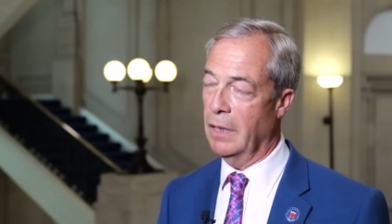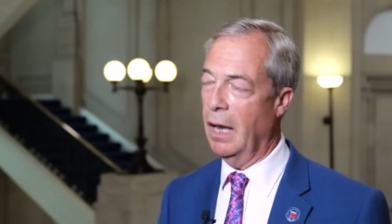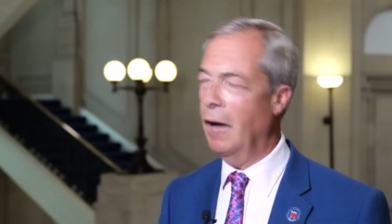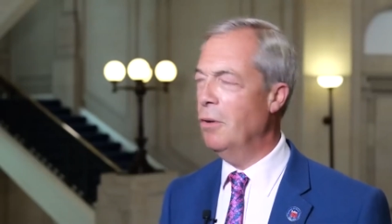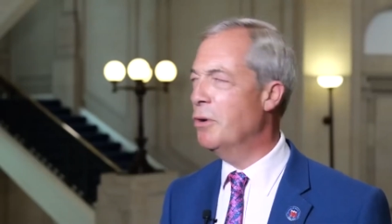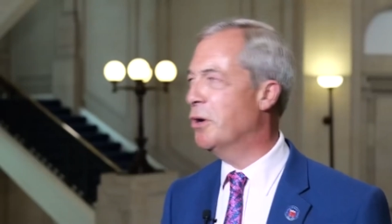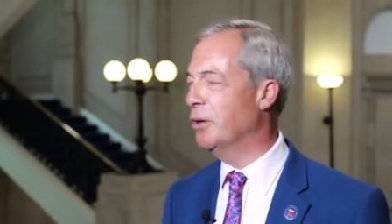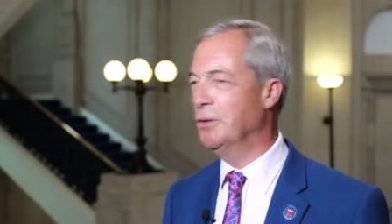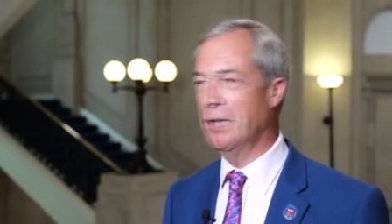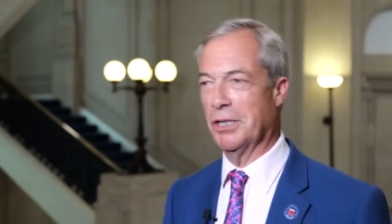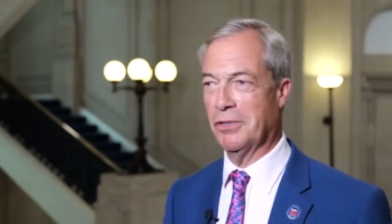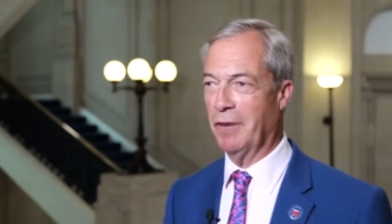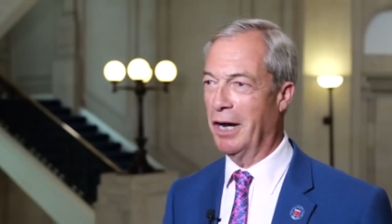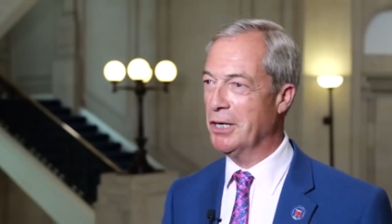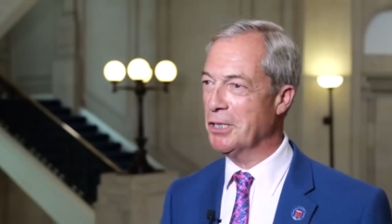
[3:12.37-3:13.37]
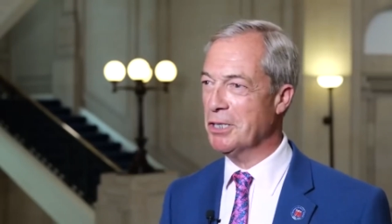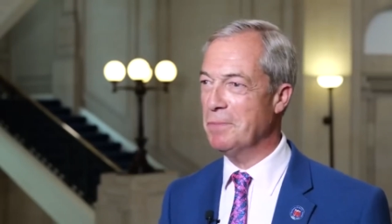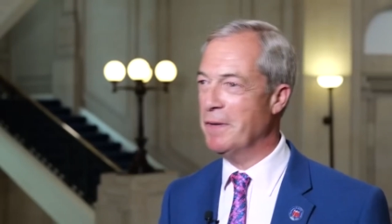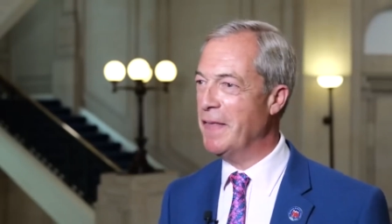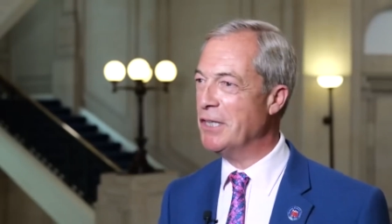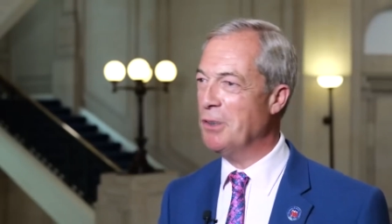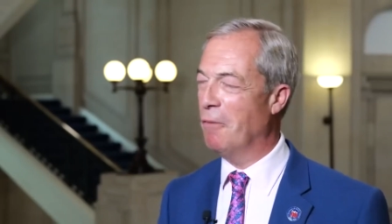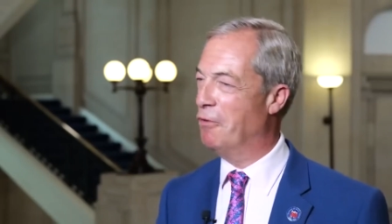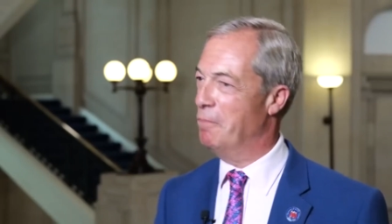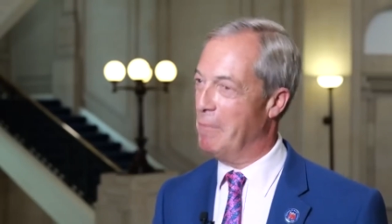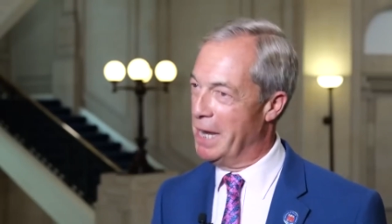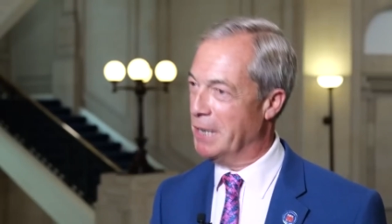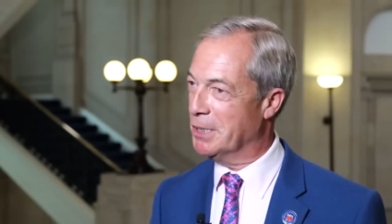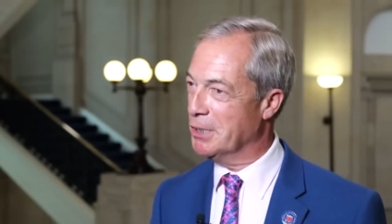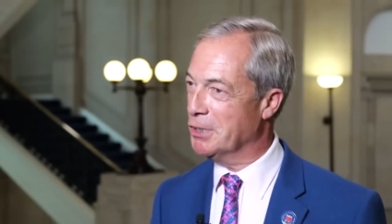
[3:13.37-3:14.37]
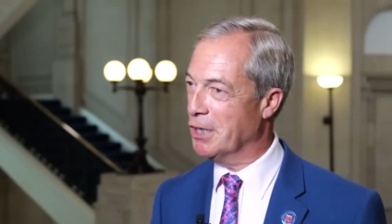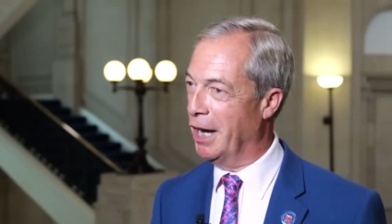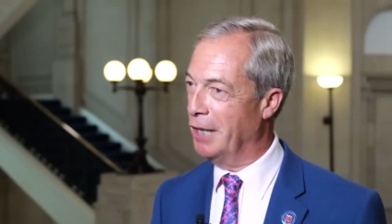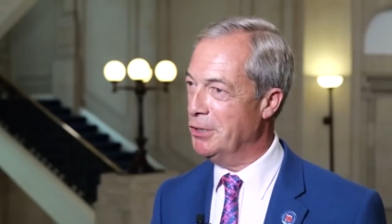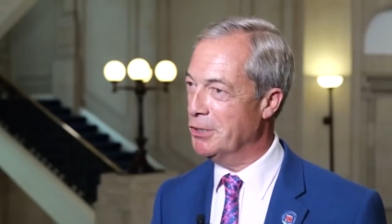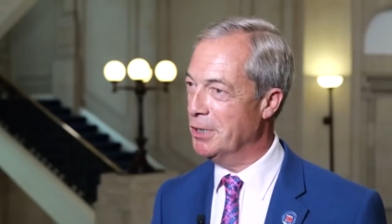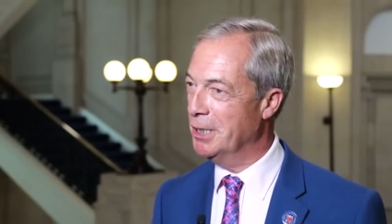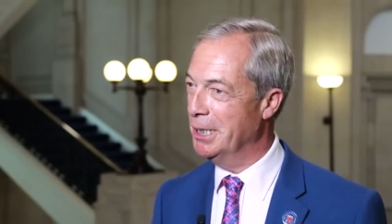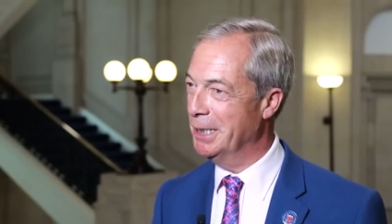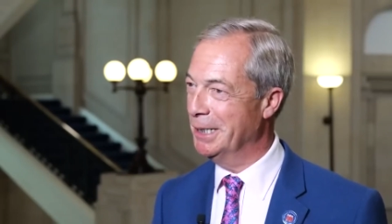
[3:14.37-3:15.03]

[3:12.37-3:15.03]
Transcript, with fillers: Oh, goodness gracious me, that's not for me to judge.